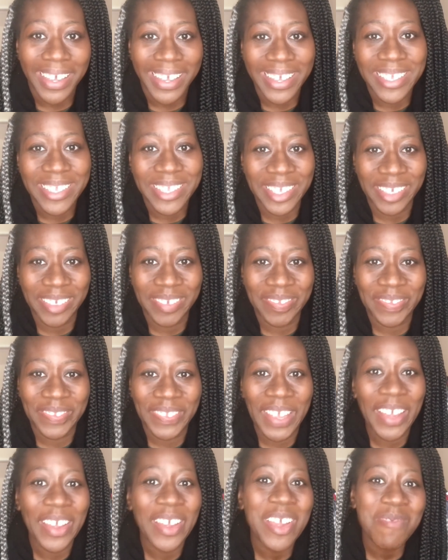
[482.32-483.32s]
So
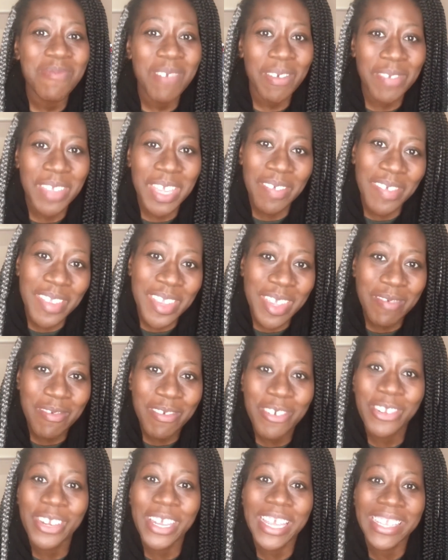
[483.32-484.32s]
I hope I've given you a
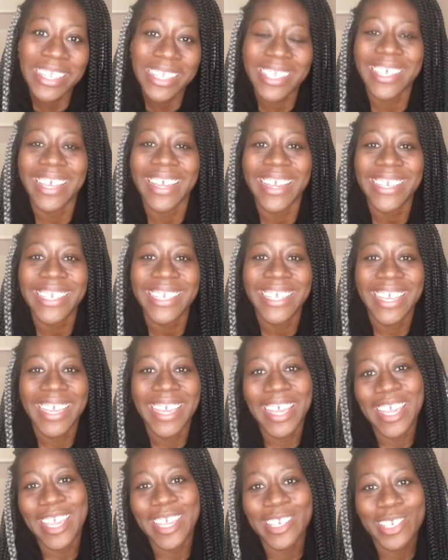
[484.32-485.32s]
good insight
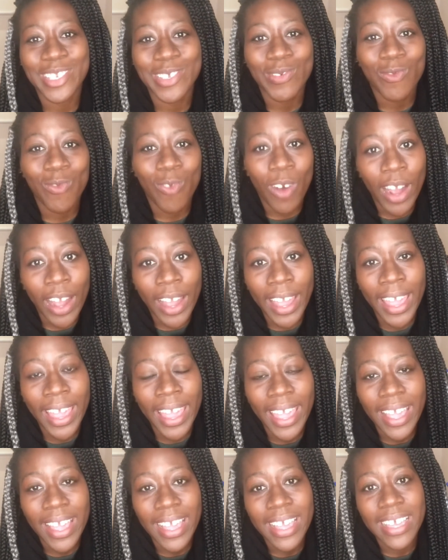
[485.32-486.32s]
into
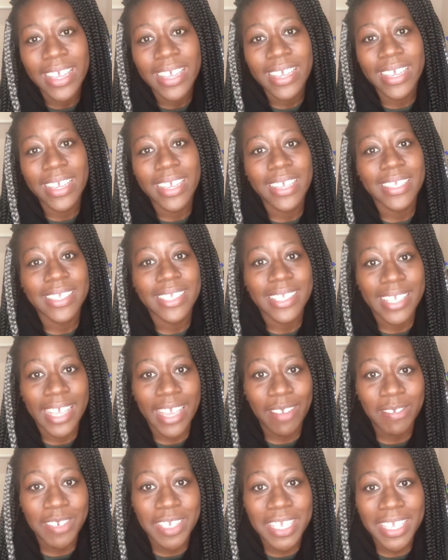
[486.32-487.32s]
why
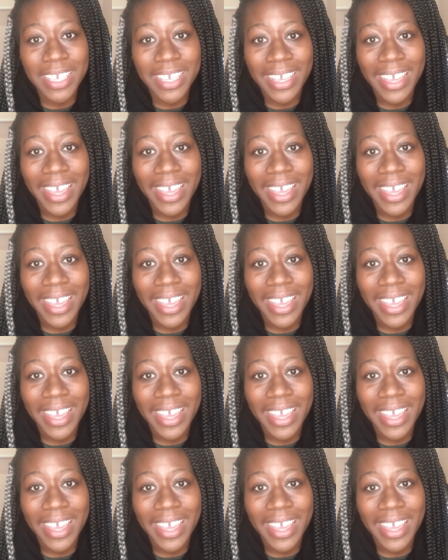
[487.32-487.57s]
safety,